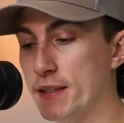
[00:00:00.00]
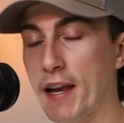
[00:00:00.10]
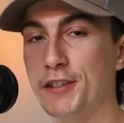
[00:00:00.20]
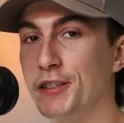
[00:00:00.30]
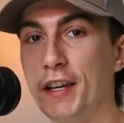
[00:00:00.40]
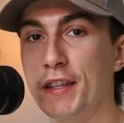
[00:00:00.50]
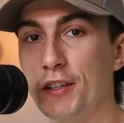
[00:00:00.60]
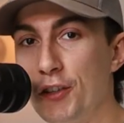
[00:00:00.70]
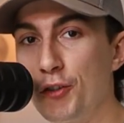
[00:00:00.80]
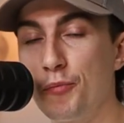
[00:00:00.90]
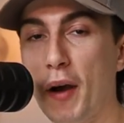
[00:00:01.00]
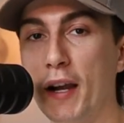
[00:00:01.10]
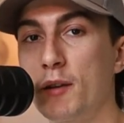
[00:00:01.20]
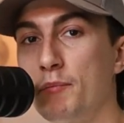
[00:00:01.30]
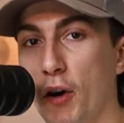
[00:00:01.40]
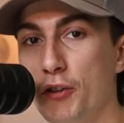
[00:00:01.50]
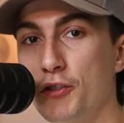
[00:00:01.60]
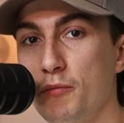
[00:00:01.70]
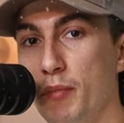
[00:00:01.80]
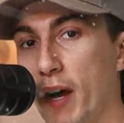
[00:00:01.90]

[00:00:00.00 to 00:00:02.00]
it's actually nothing new. Back in March,